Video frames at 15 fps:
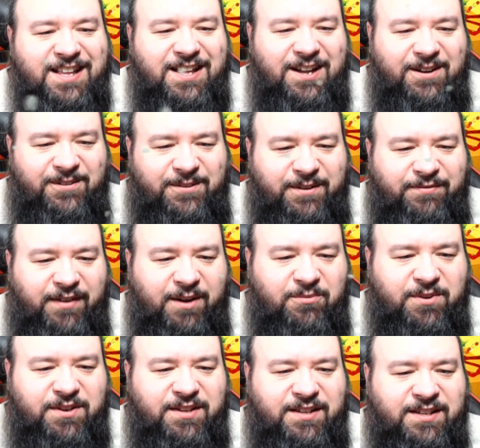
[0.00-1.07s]
or if I
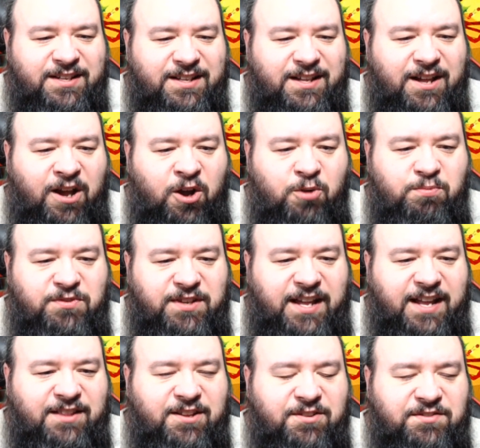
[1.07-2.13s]
want to hope to
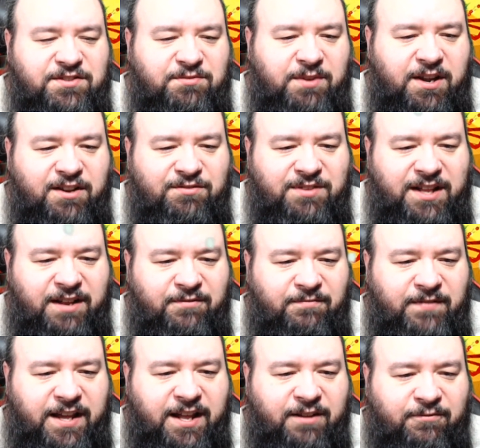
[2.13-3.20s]
get those three hundred and
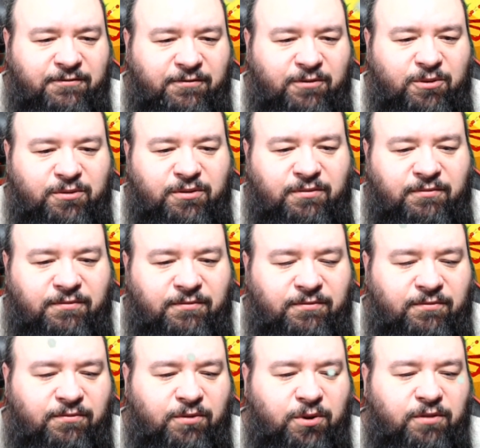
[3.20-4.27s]
get a four,
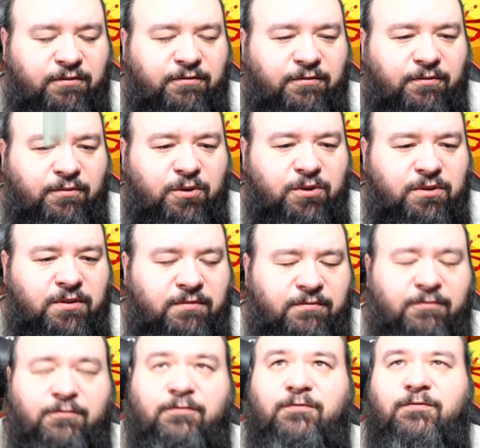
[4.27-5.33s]
full, full,
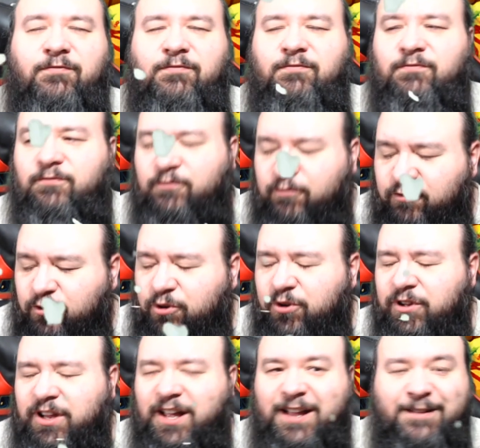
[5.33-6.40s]

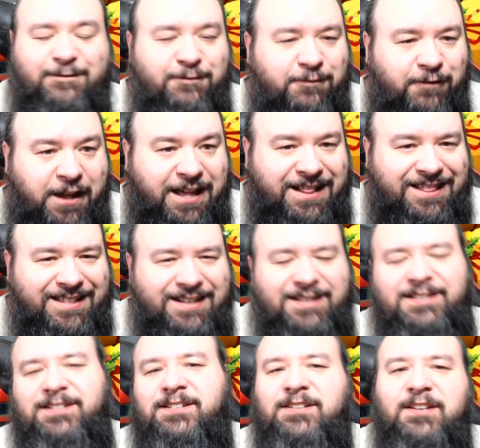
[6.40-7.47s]
full fill.
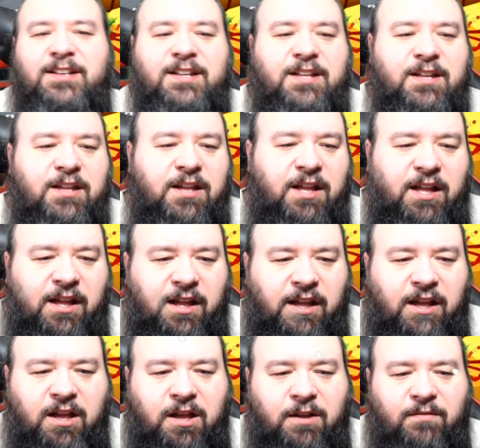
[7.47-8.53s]

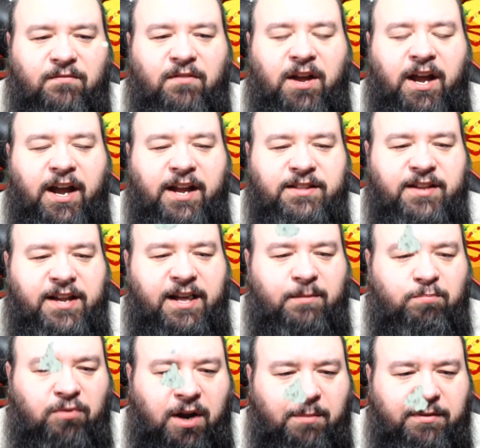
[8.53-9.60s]
Uh, I think I'll
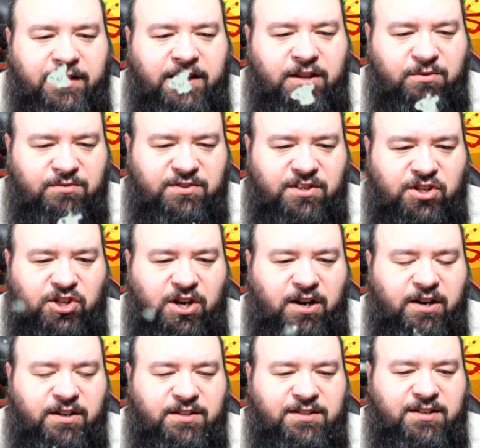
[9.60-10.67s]
probably use the
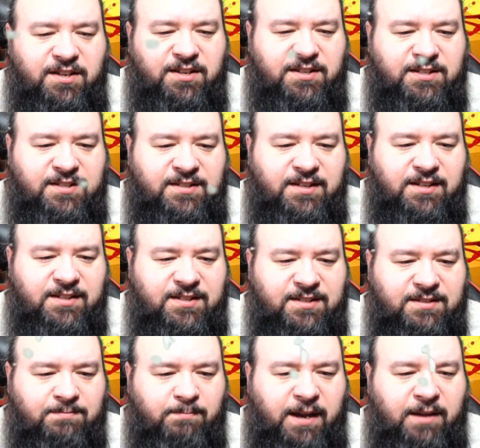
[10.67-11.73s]
shards because
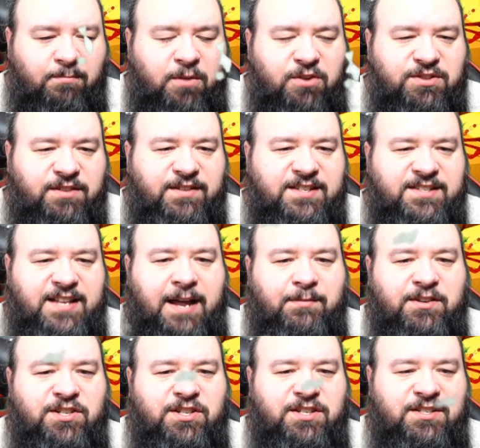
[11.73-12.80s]
since most of his
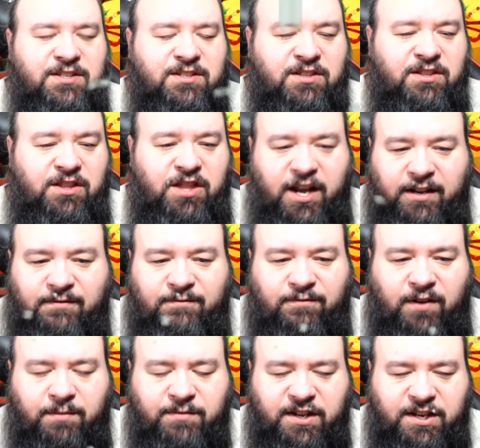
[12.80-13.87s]
damage is not
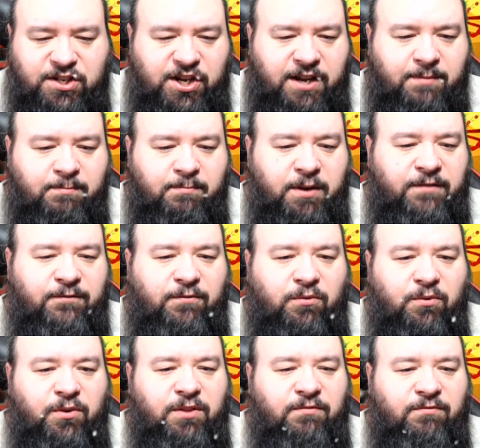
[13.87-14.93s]
from the gem, but
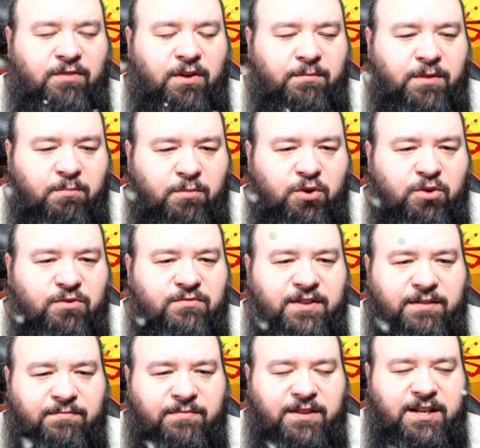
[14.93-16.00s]
for from the move
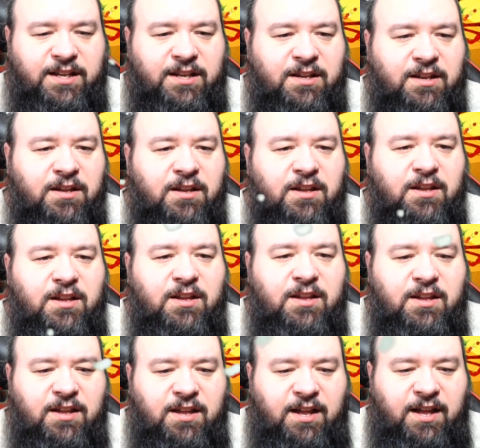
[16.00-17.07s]
and the...
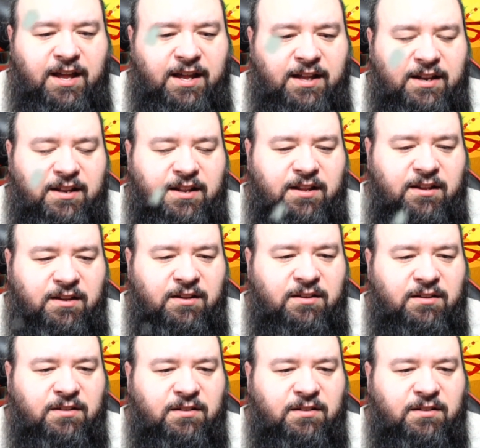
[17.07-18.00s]
and uh,